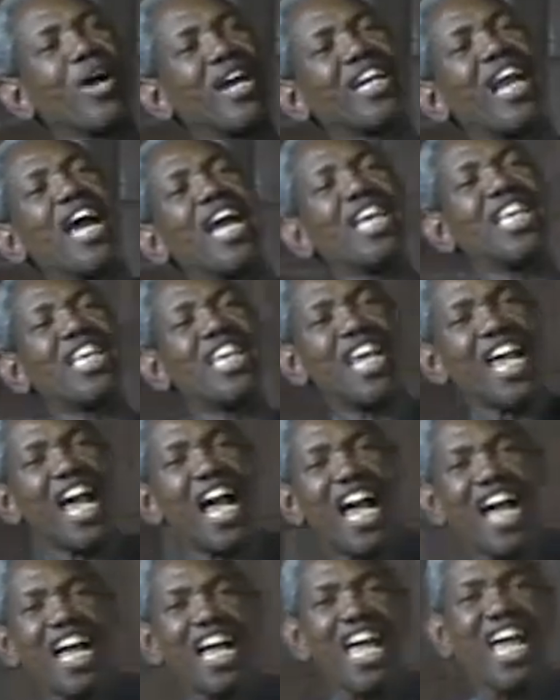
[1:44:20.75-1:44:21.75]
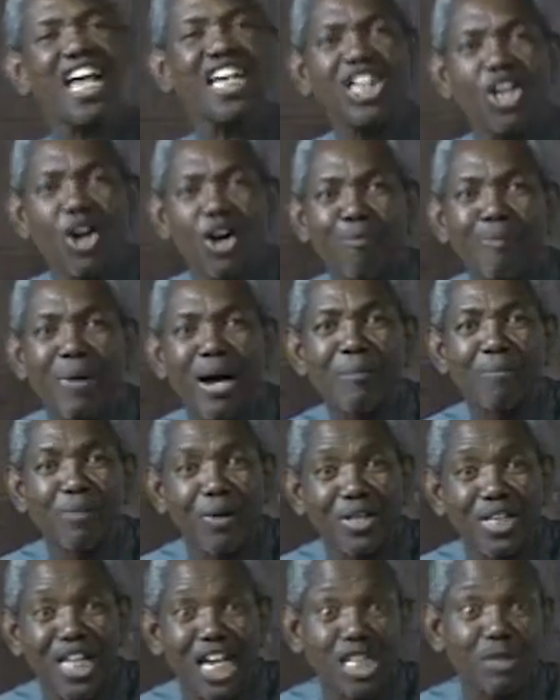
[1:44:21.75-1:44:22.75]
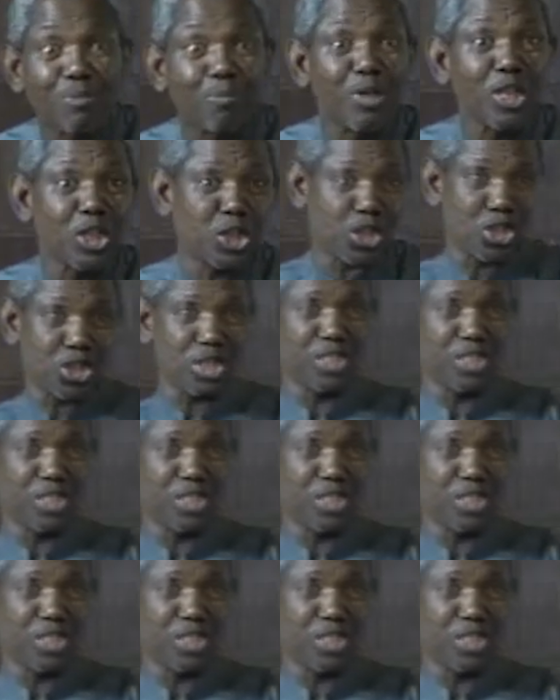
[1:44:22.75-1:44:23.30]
I hear any of my brothers preach,